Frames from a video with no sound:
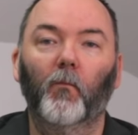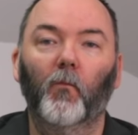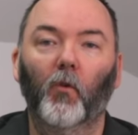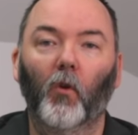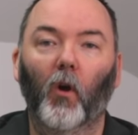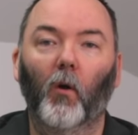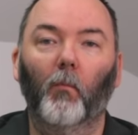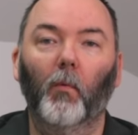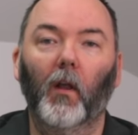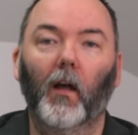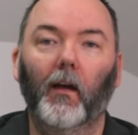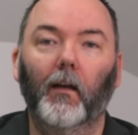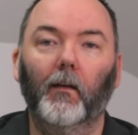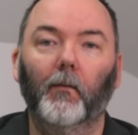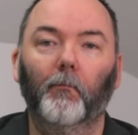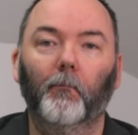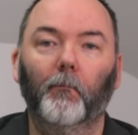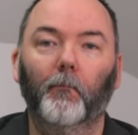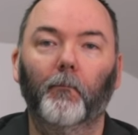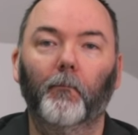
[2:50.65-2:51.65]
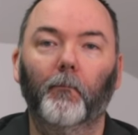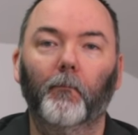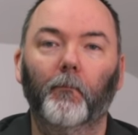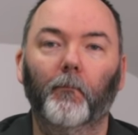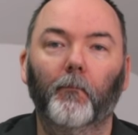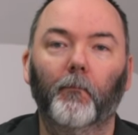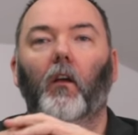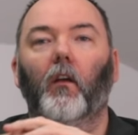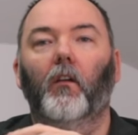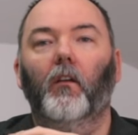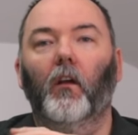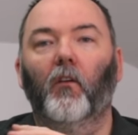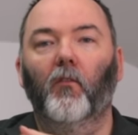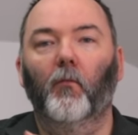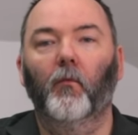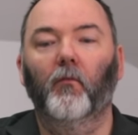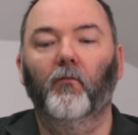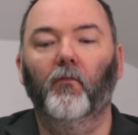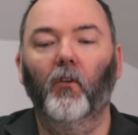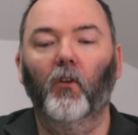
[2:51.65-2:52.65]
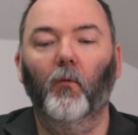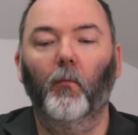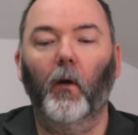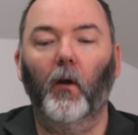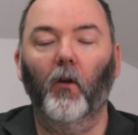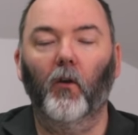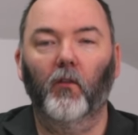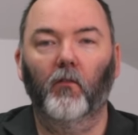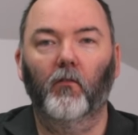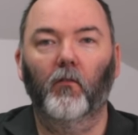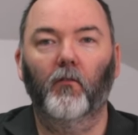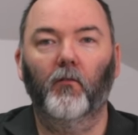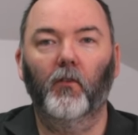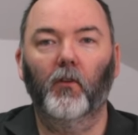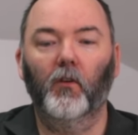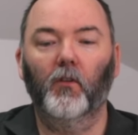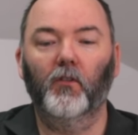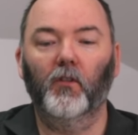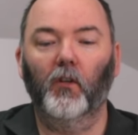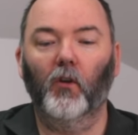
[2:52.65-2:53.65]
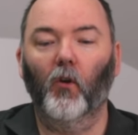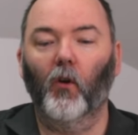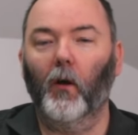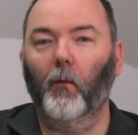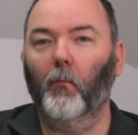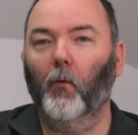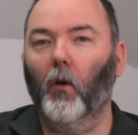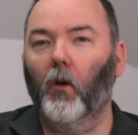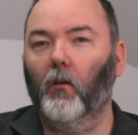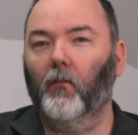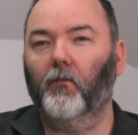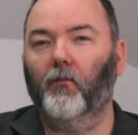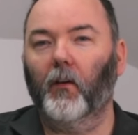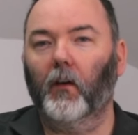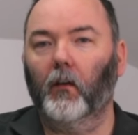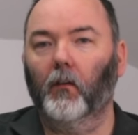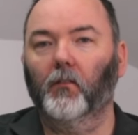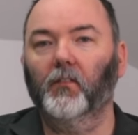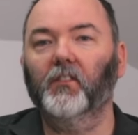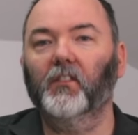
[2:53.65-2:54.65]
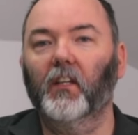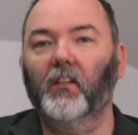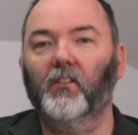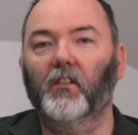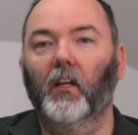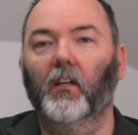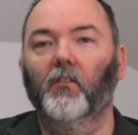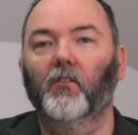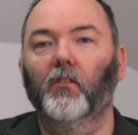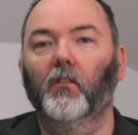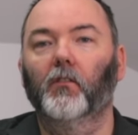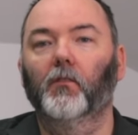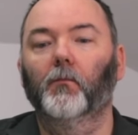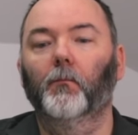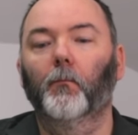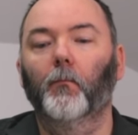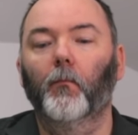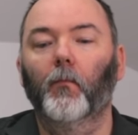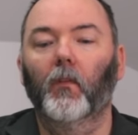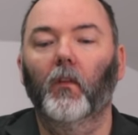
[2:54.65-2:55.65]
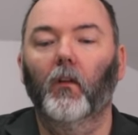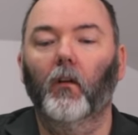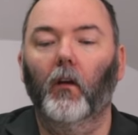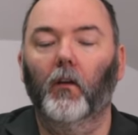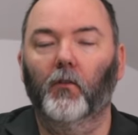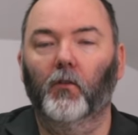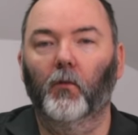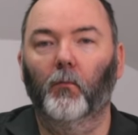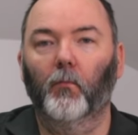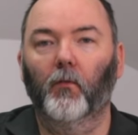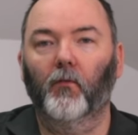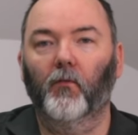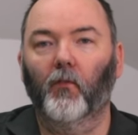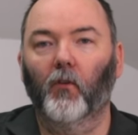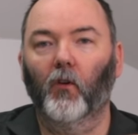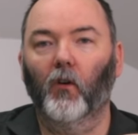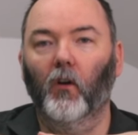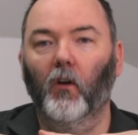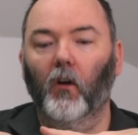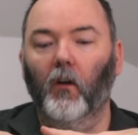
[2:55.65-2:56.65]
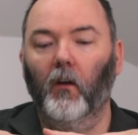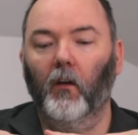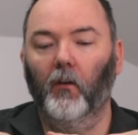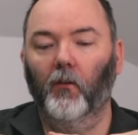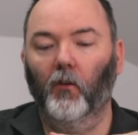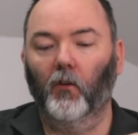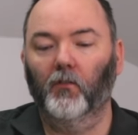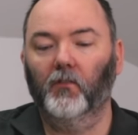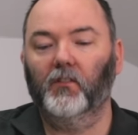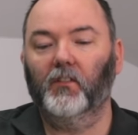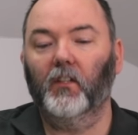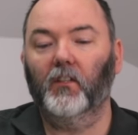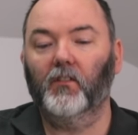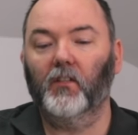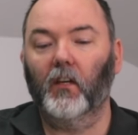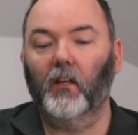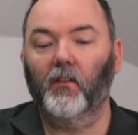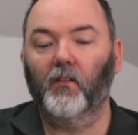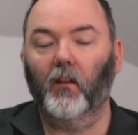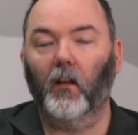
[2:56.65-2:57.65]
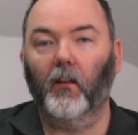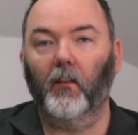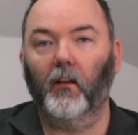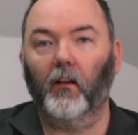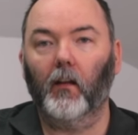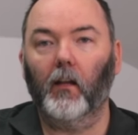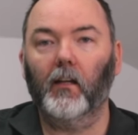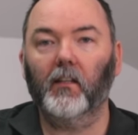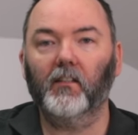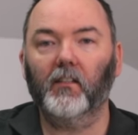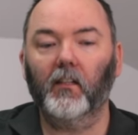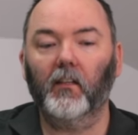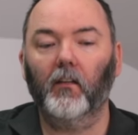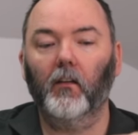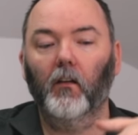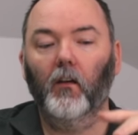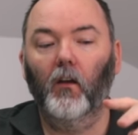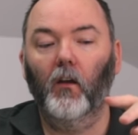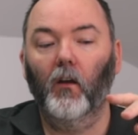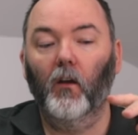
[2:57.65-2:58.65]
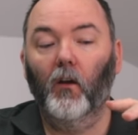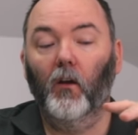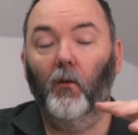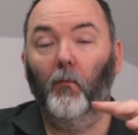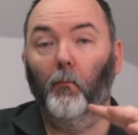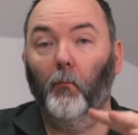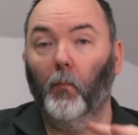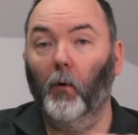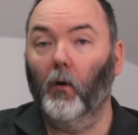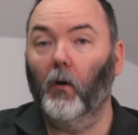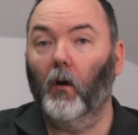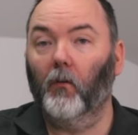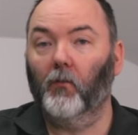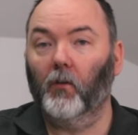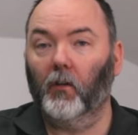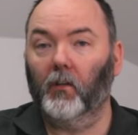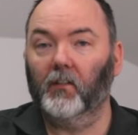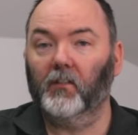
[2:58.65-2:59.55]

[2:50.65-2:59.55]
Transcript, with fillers: not black. Now, if you've been following my other reviews, you know I'm not a fan of stitched edges. I do prefer a non stitched edge like the classic, but I've got